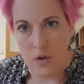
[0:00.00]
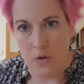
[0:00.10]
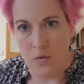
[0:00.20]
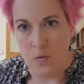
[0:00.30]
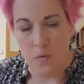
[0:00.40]

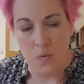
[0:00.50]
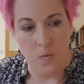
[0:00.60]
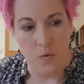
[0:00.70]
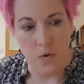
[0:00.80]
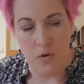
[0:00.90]

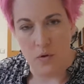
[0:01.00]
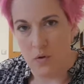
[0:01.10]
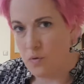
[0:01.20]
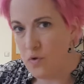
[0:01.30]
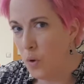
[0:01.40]

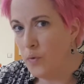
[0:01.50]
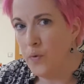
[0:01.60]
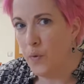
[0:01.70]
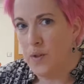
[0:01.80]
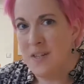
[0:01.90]
You don't
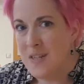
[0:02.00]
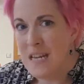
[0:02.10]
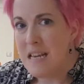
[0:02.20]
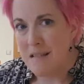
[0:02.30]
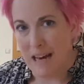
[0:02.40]

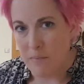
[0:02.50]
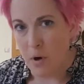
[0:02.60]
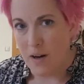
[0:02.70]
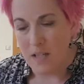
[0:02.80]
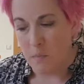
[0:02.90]
foresee that
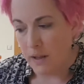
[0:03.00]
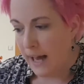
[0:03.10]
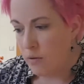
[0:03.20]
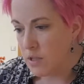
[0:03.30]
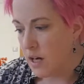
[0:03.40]
possible
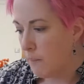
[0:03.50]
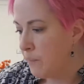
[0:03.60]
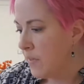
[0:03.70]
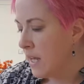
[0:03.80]
outcome.